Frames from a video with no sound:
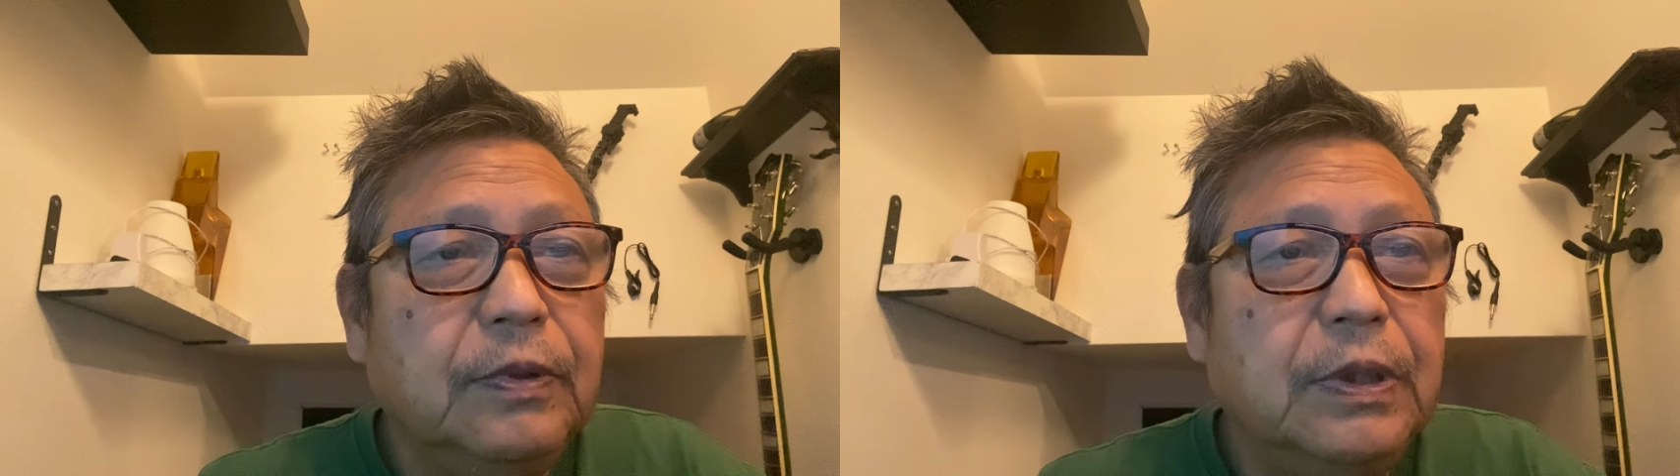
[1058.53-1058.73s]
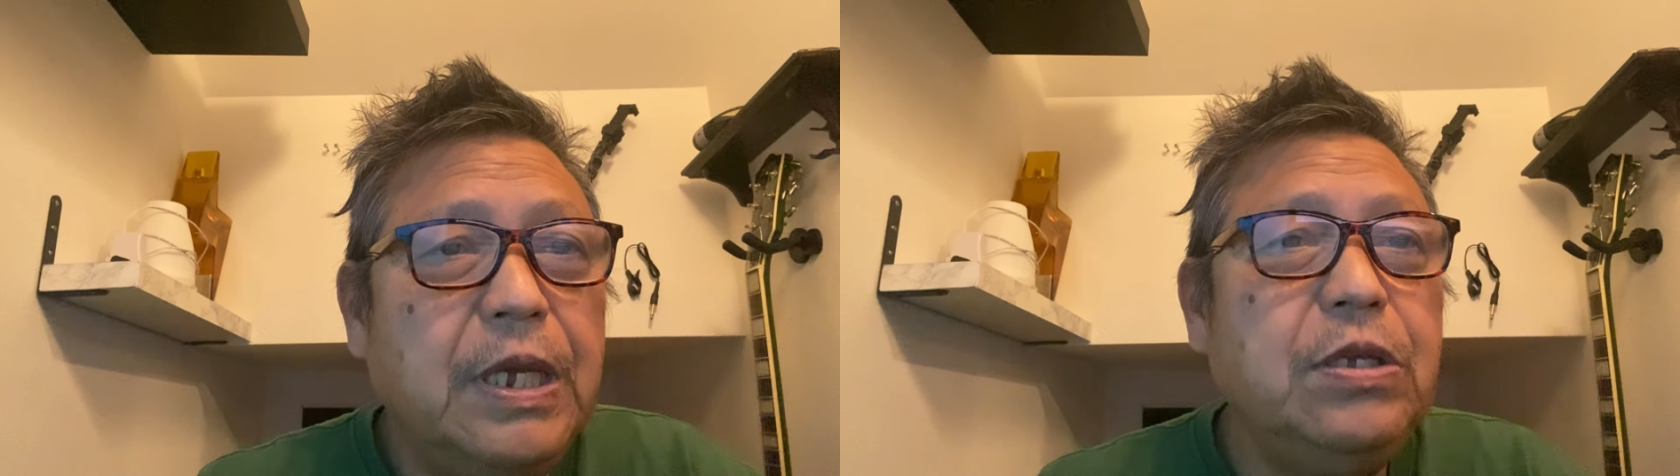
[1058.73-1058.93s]

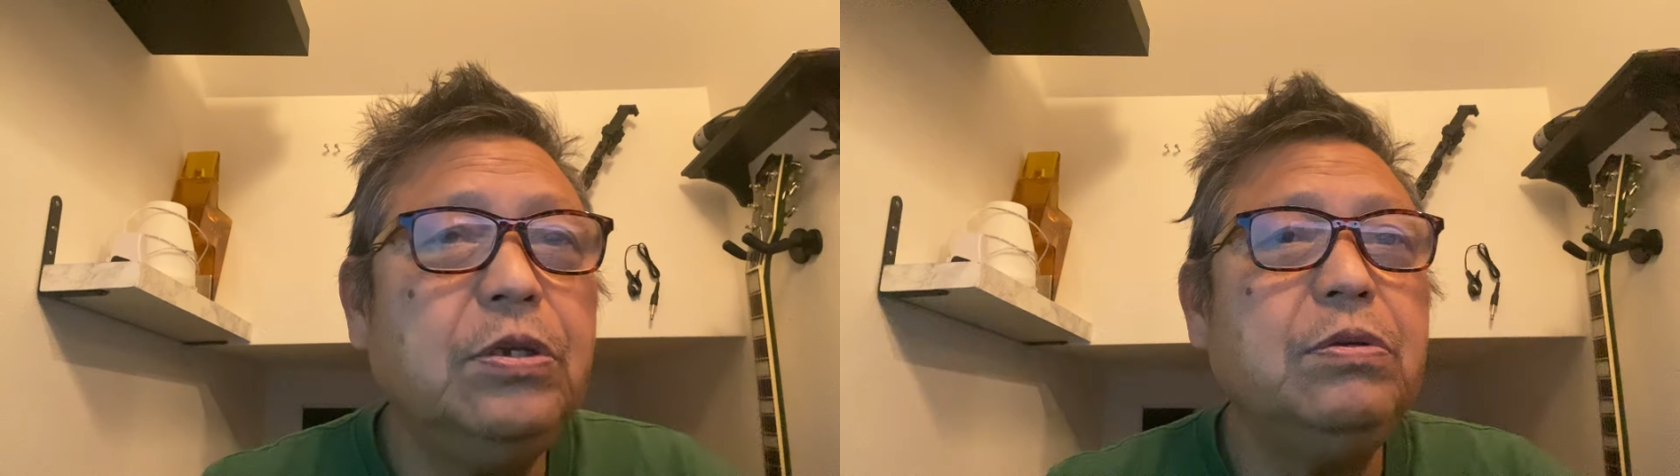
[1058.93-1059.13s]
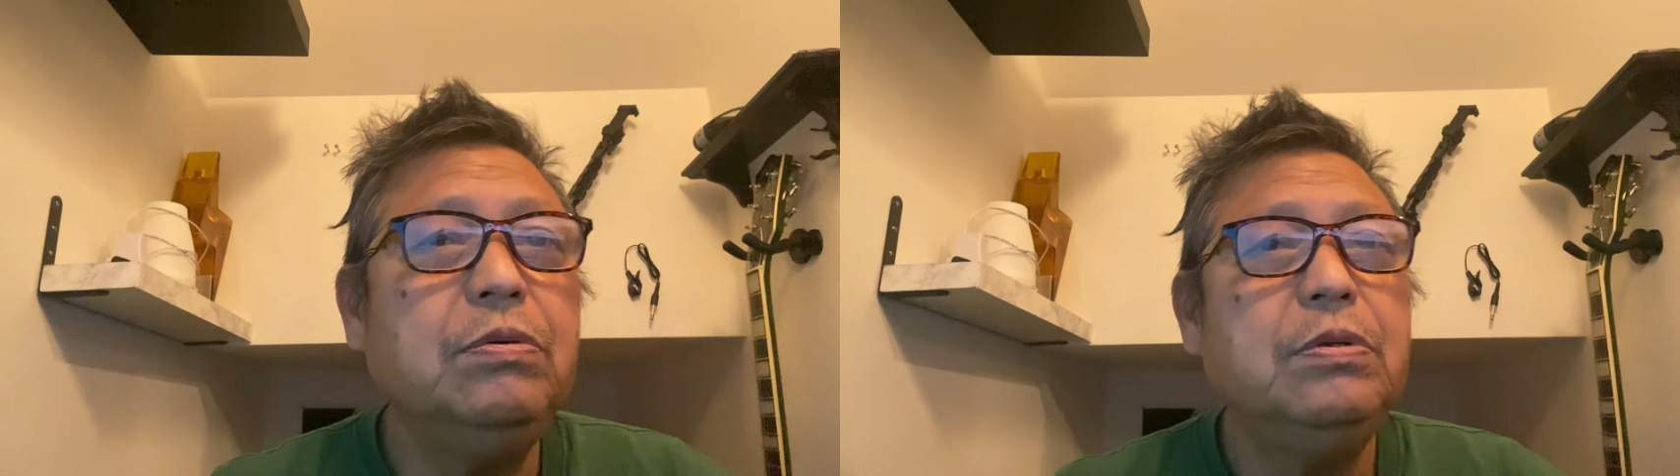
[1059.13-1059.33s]
Thank
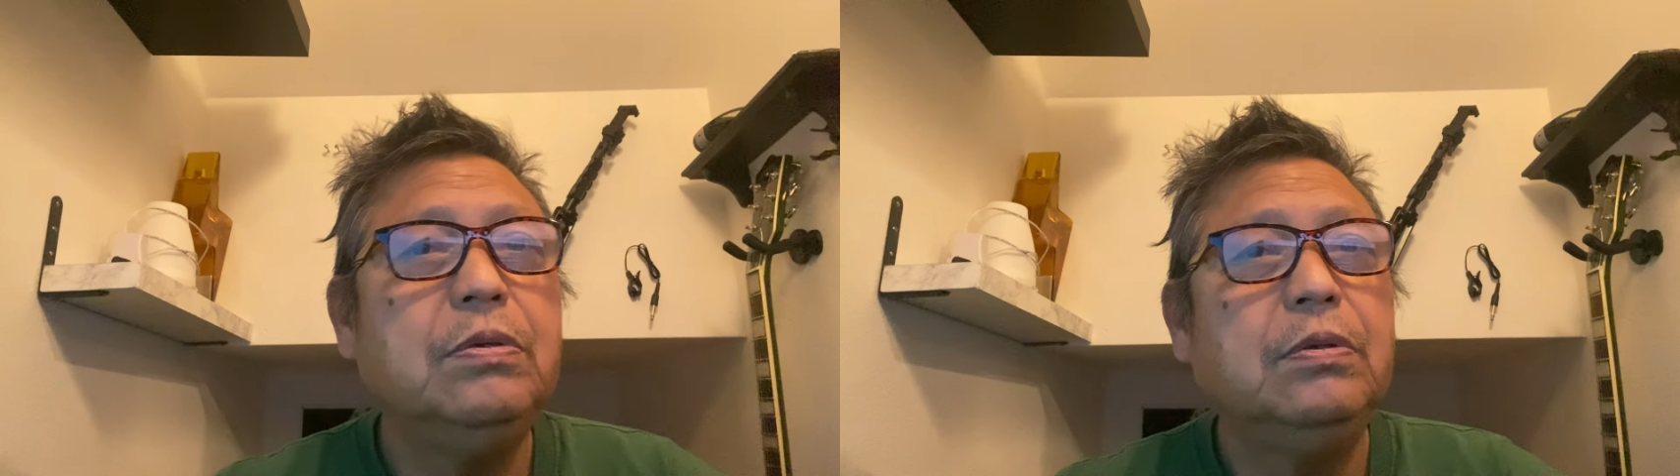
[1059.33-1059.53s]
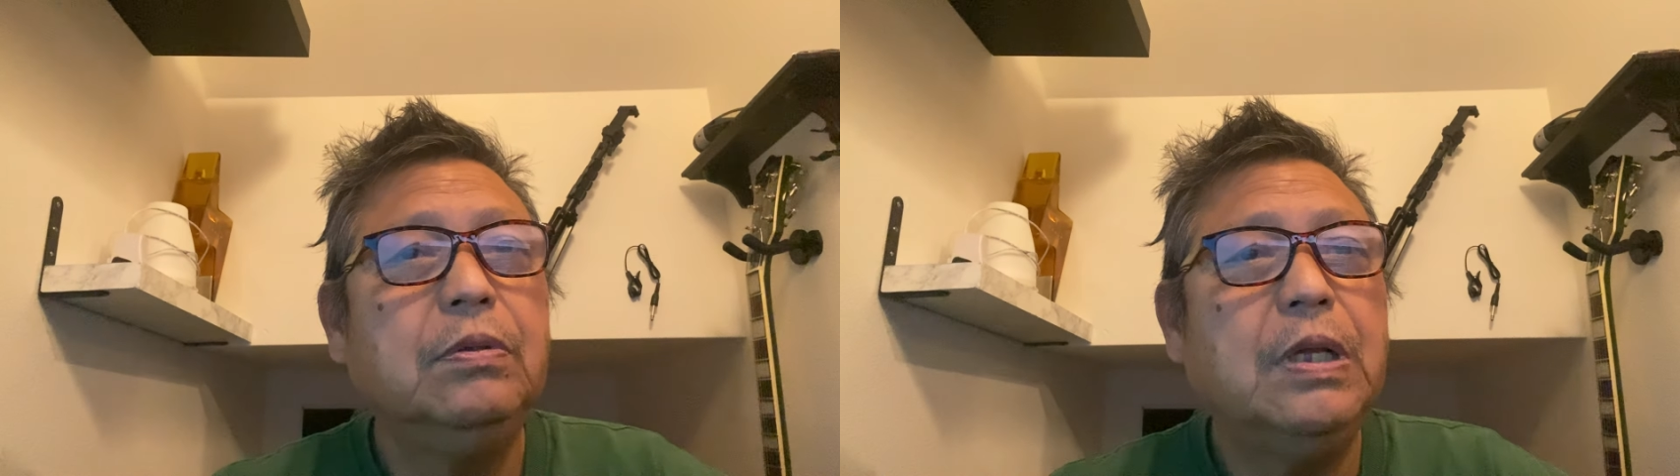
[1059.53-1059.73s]
you.
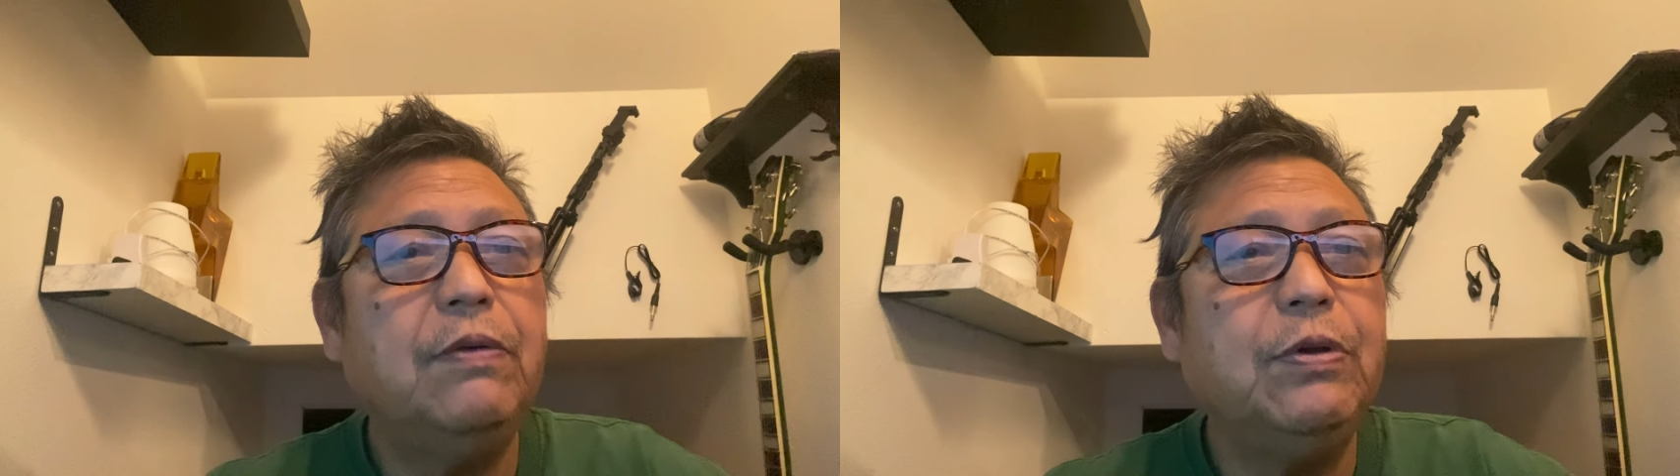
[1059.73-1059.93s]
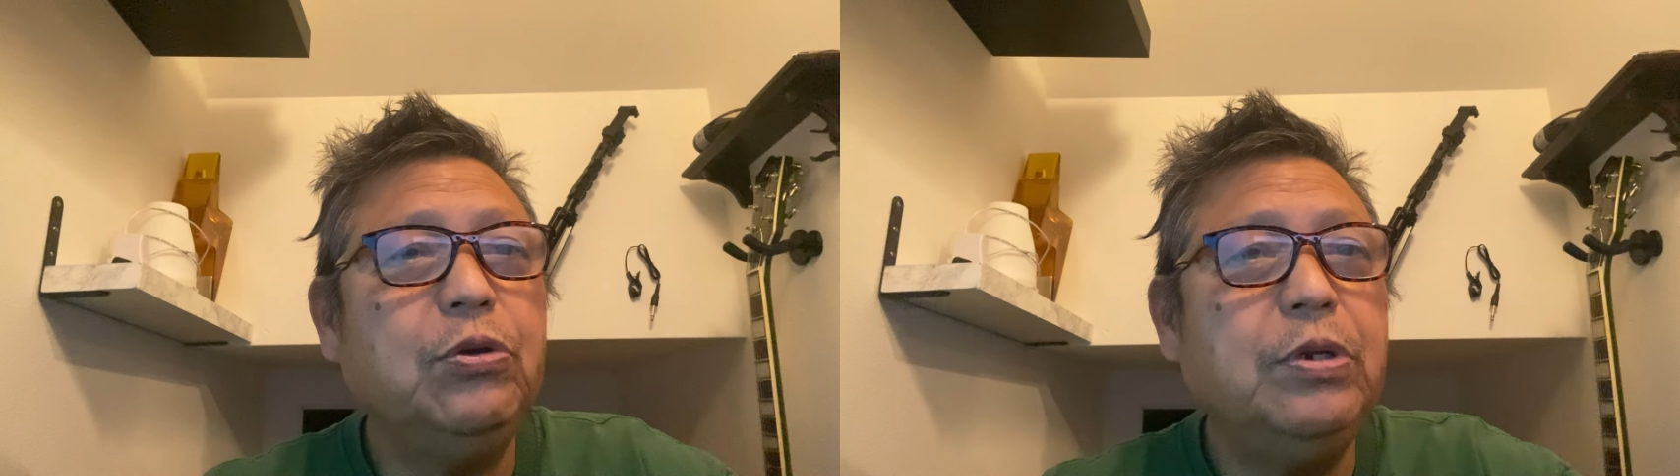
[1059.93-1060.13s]

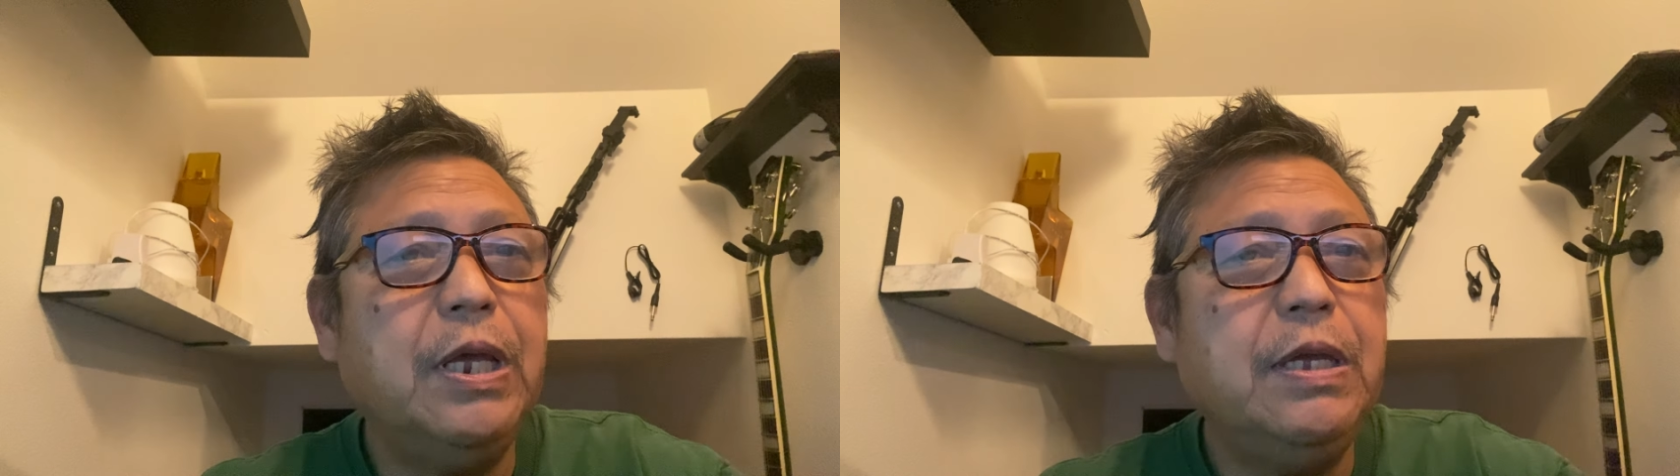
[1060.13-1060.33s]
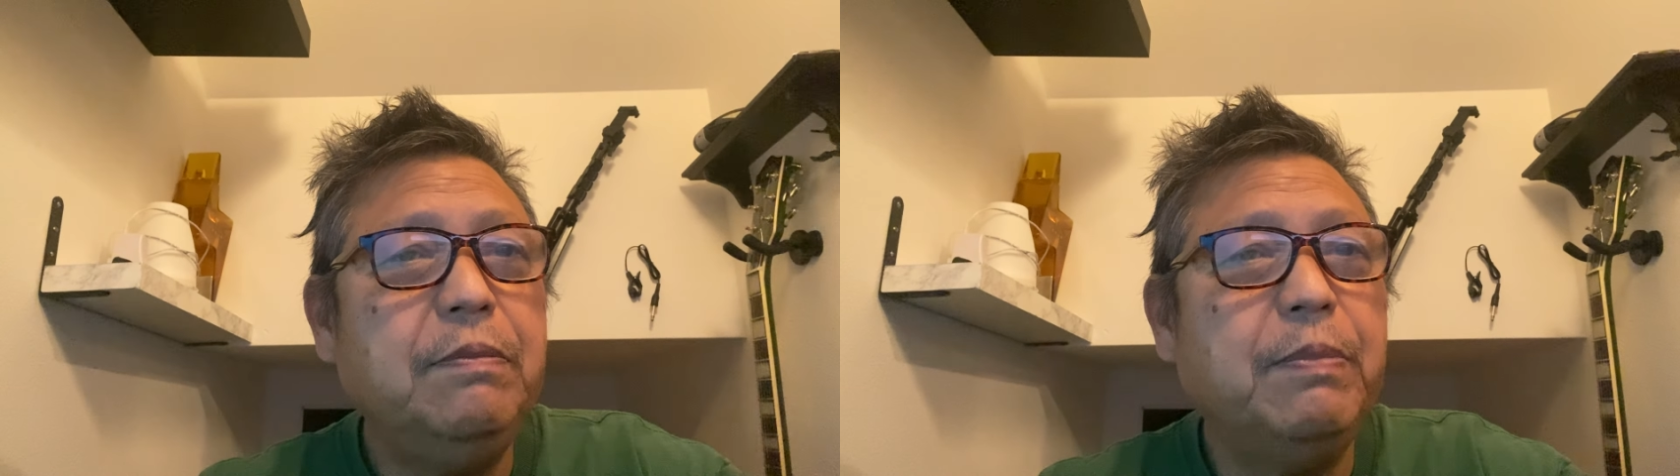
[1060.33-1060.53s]
Have a good
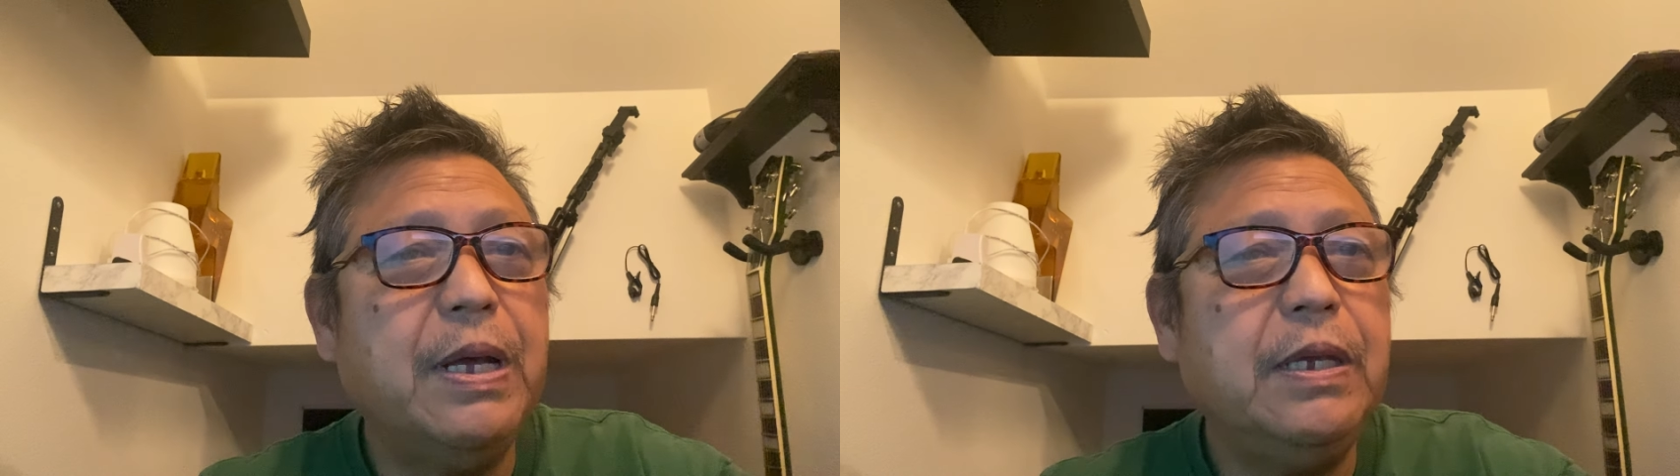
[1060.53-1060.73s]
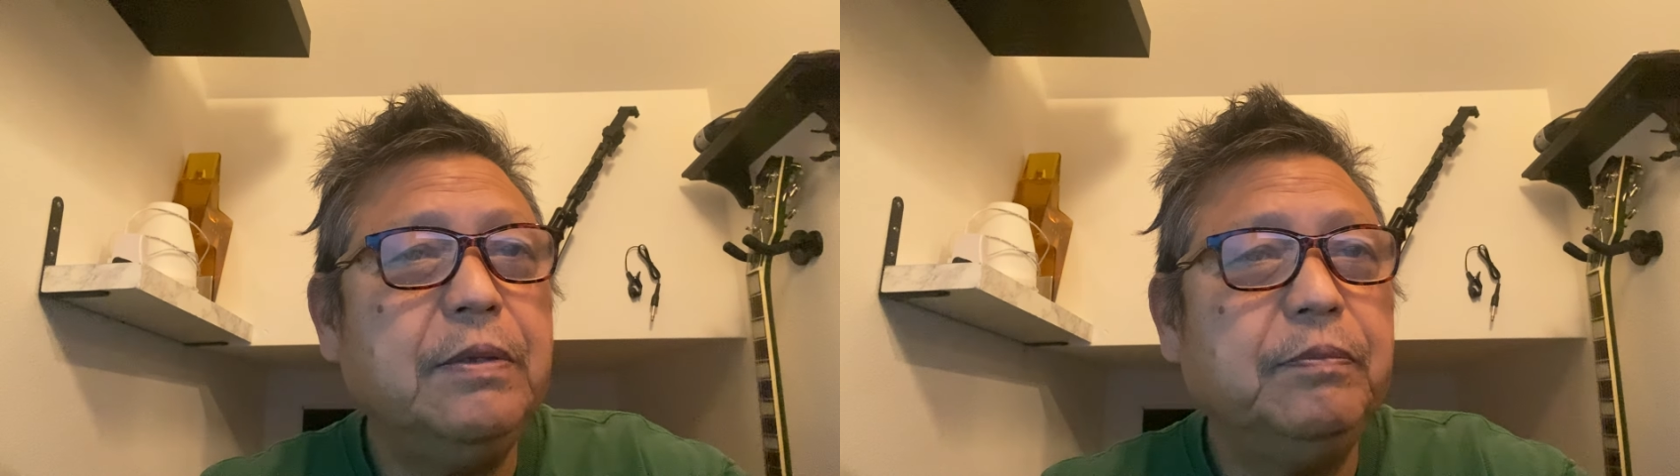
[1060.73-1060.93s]
day.
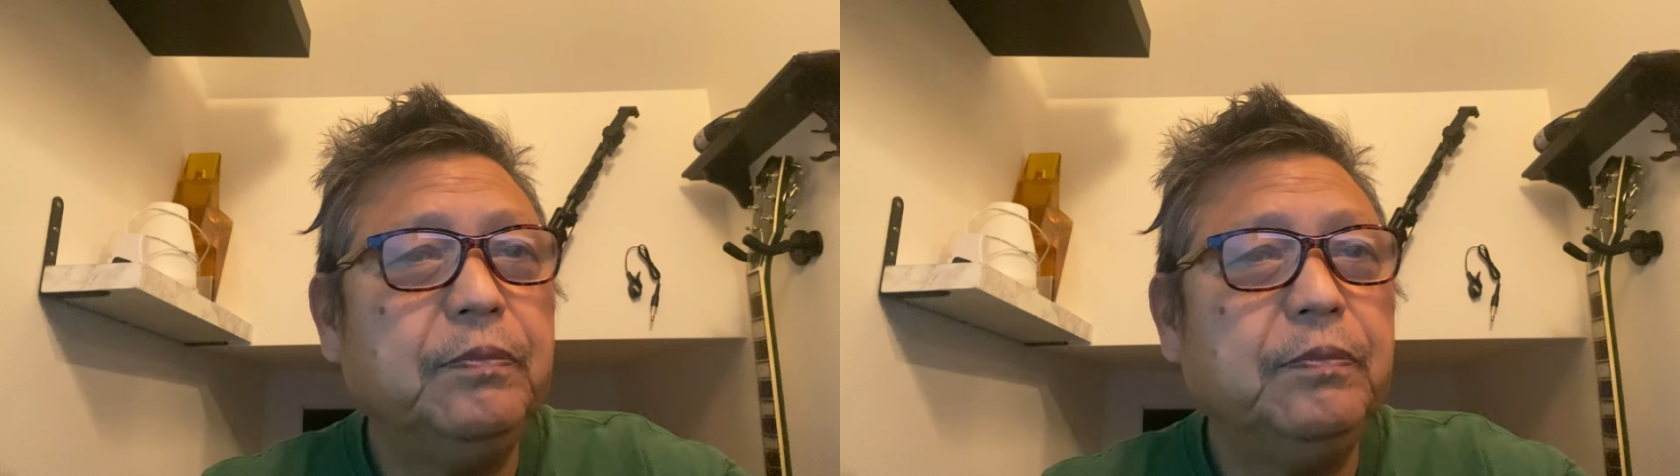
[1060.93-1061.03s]
Bye.